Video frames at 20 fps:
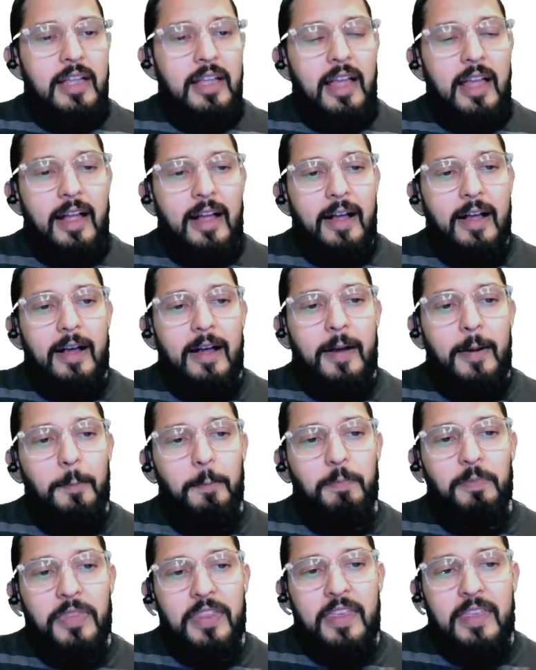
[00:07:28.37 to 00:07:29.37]

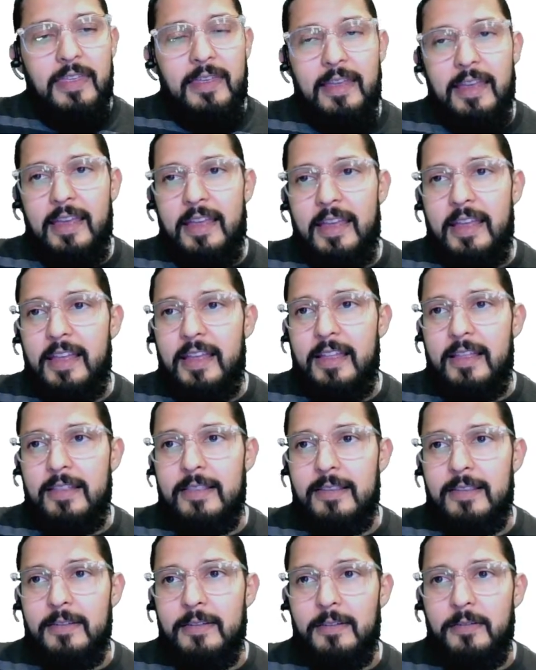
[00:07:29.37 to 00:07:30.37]
Um,
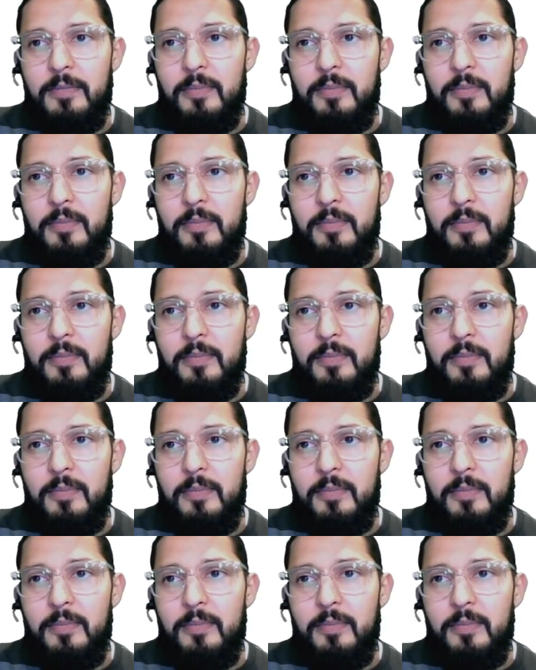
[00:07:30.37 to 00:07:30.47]
and